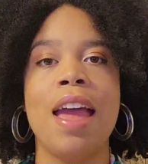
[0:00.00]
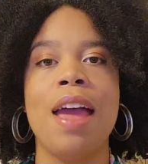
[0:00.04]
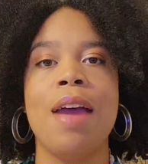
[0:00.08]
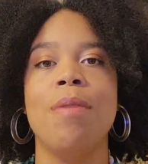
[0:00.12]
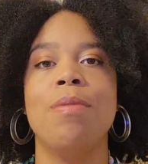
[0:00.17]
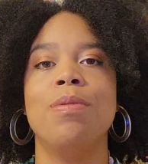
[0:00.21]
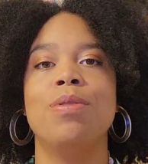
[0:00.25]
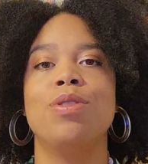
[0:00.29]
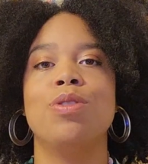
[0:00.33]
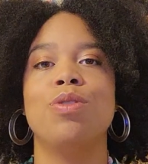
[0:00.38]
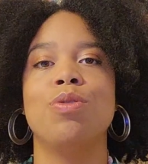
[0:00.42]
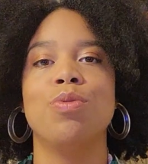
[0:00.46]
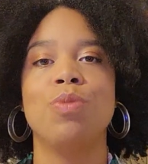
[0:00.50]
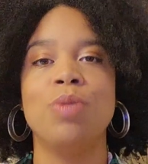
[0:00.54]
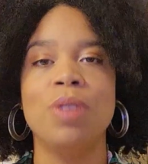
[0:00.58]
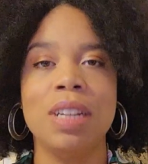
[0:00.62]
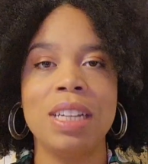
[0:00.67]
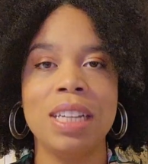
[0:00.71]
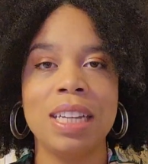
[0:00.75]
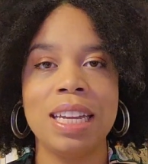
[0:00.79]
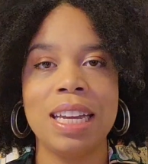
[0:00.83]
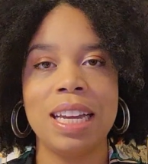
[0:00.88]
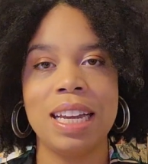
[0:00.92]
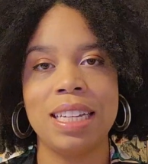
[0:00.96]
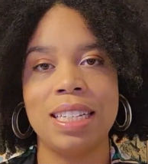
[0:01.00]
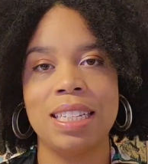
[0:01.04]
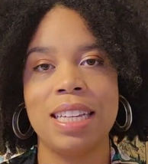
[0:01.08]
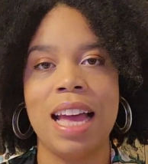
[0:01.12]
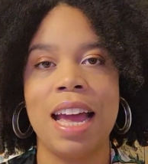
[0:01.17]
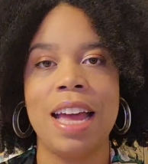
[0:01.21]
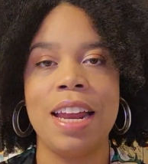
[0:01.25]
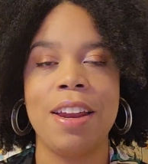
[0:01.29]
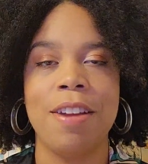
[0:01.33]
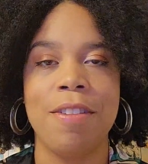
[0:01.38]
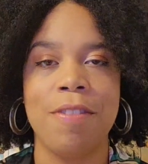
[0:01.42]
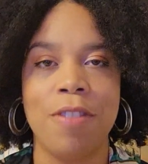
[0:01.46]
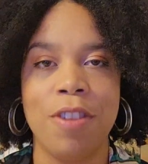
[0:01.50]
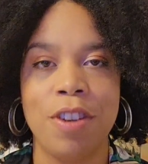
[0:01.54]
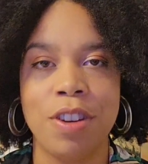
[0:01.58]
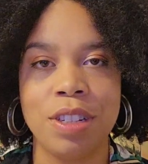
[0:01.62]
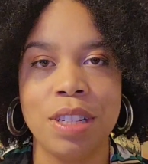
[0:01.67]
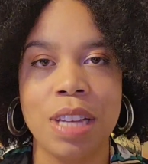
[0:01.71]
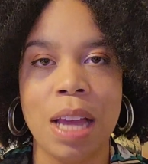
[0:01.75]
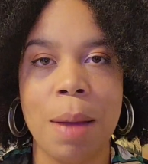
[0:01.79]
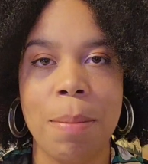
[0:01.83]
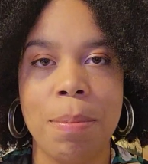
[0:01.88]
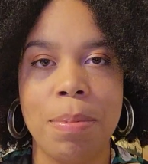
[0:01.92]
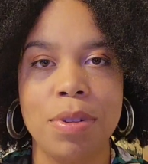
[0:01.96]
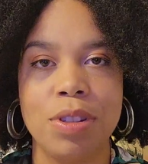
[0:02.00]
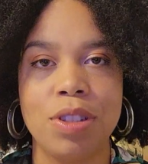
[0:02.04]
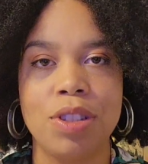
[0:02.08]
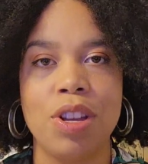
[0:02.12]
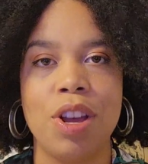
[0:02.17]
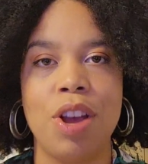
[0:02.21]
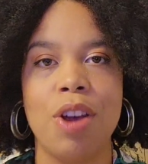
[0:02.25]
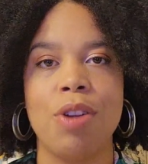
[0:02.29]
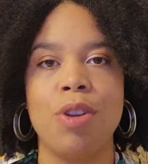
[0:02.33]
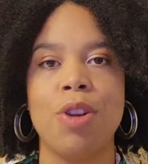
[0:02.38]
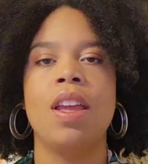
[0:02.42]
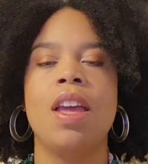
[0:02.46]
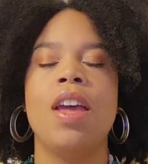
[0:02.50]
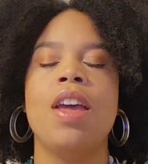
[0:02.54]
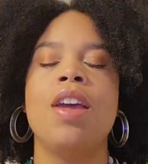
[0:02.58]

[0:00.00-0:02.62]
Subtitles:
It was a really exciting first episode.